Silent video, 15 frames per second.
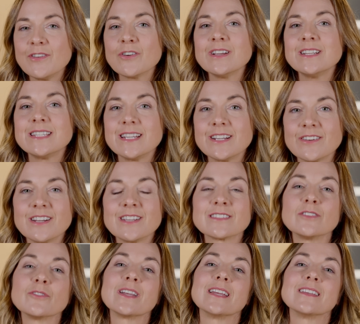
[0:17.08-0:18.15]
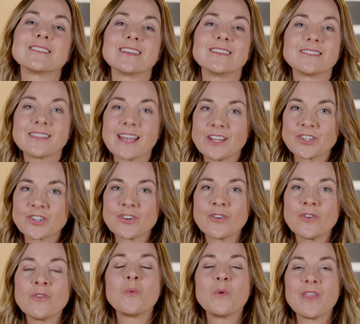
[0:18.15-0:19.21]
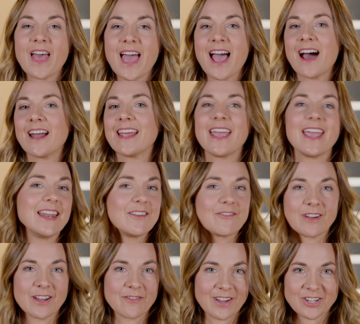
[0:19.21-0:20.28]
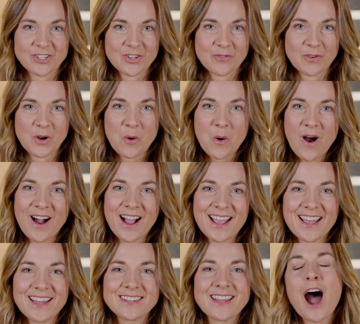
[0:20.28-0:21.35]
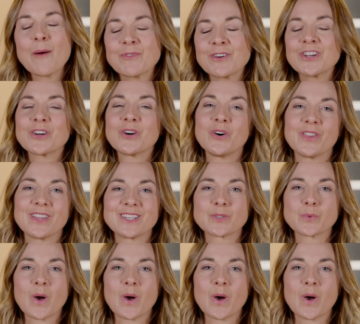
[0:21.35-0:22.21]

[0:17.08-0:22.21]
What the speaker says: your interiors looking sensational without any renovation required. I'm going to call this